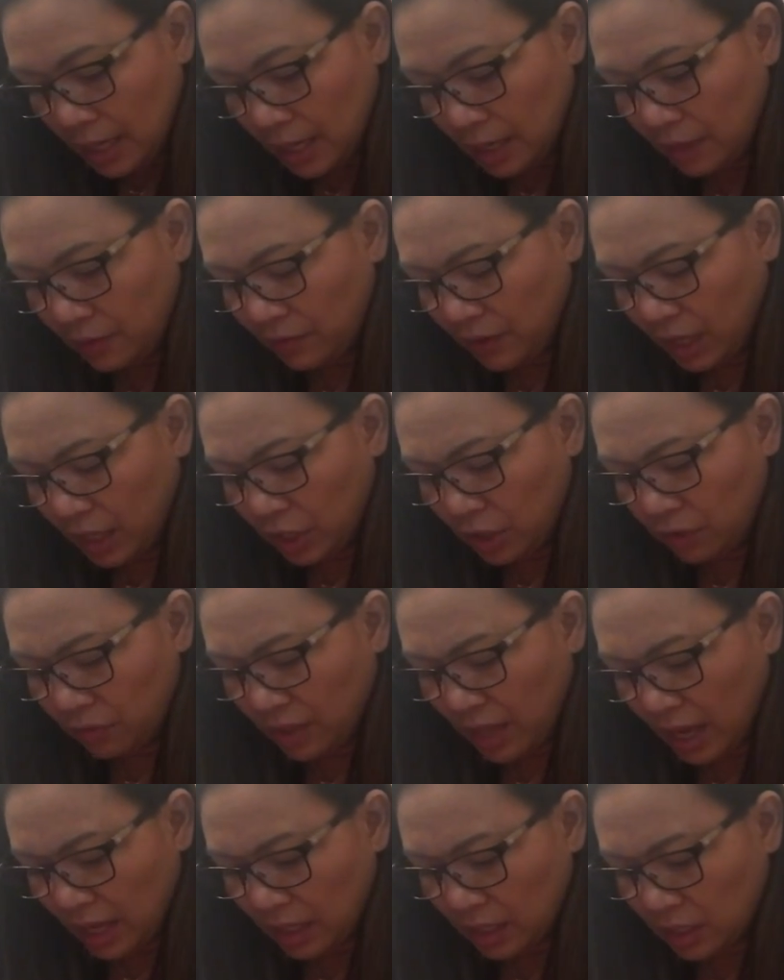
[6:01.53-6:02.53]
And the value of
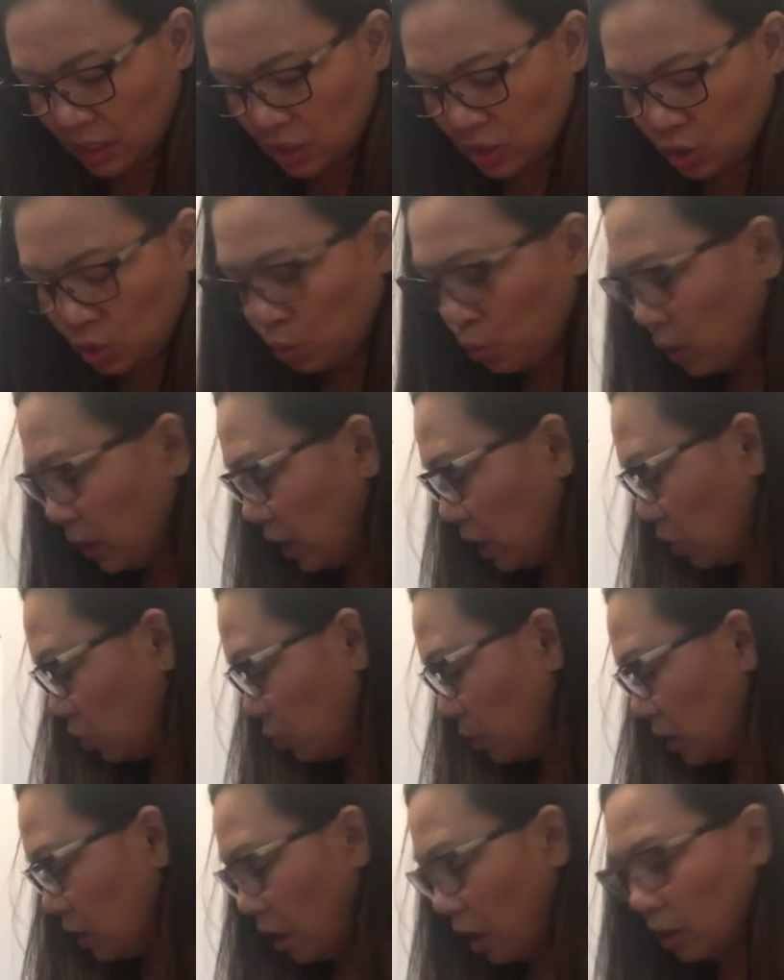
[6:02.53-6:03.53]
that is
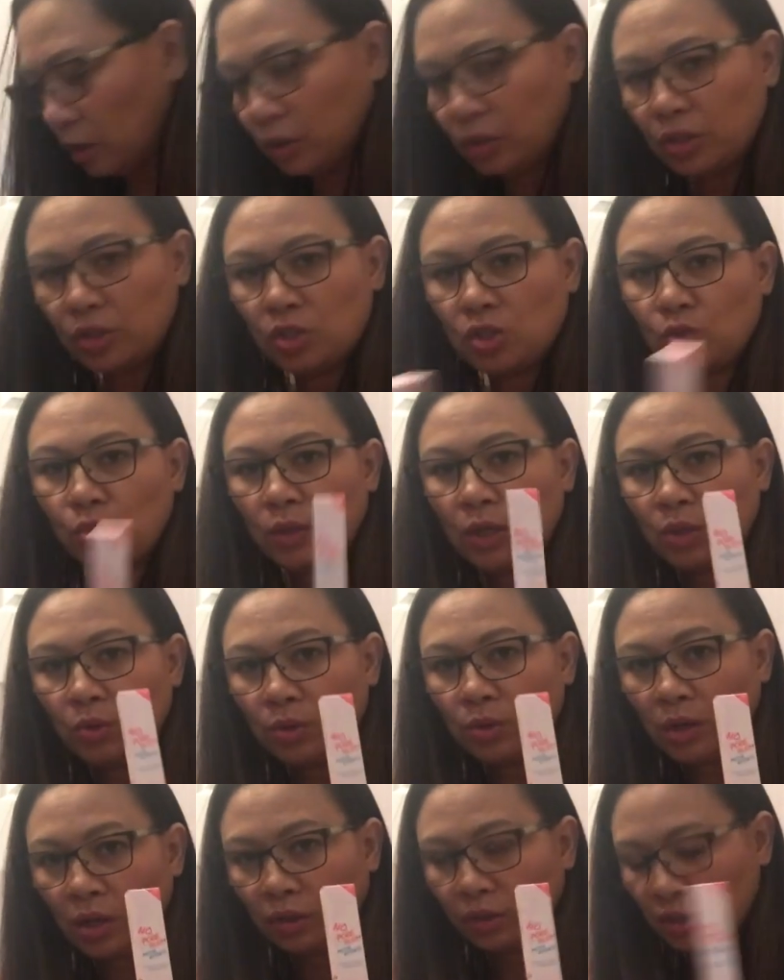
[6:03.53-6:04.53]
$23.
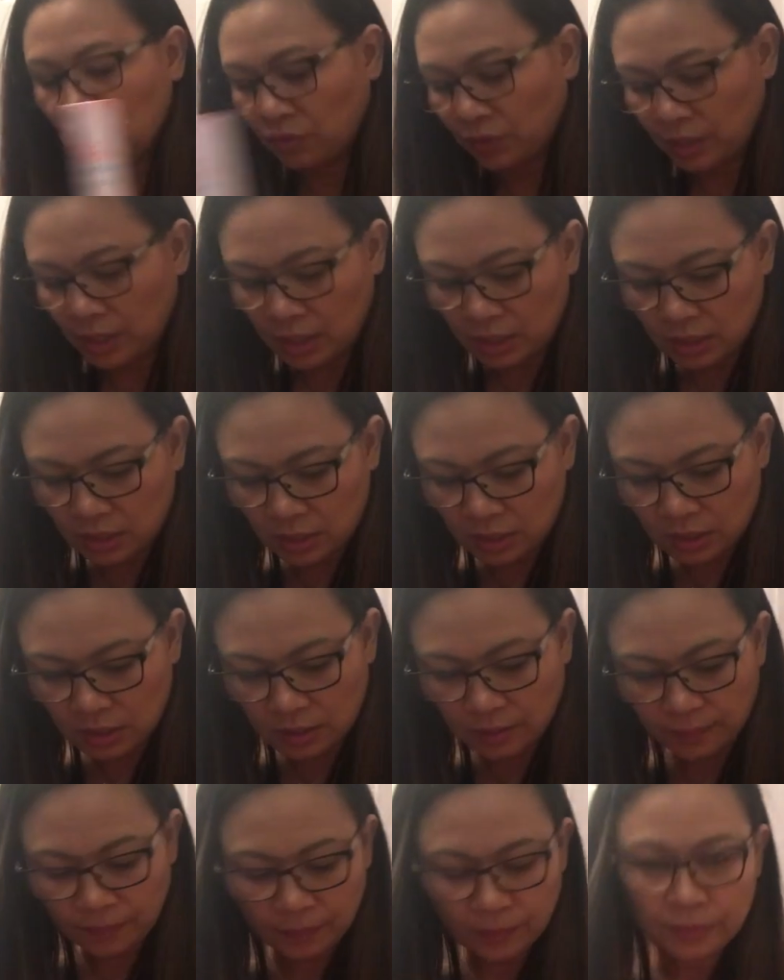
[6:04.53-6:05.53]
$23 for this.
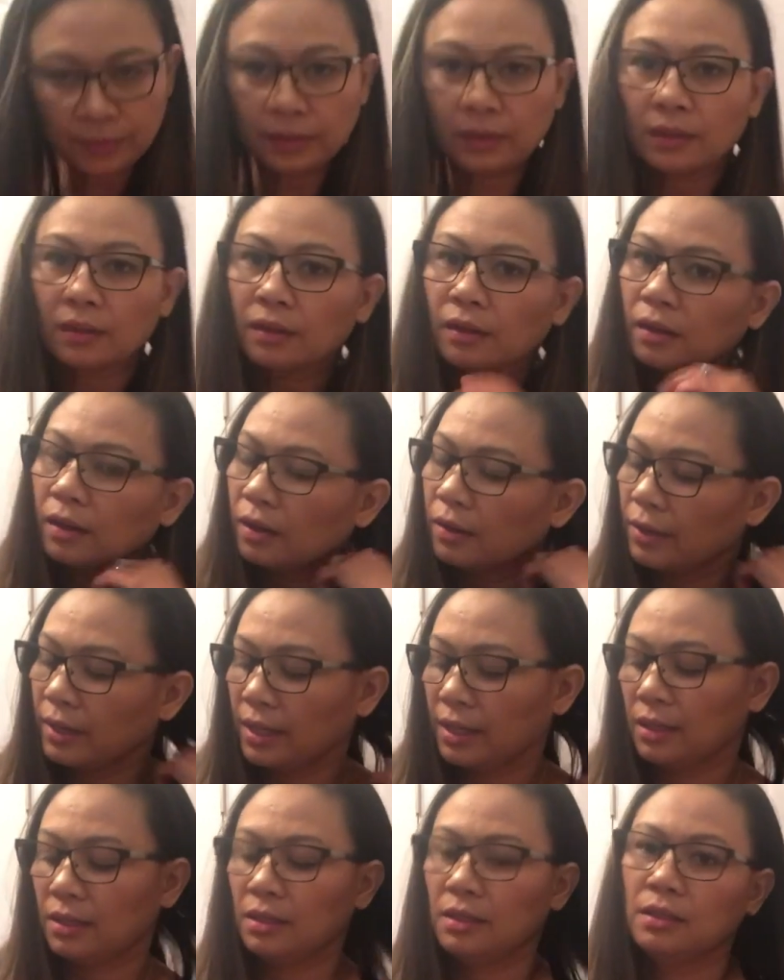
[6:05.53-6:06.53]
All right.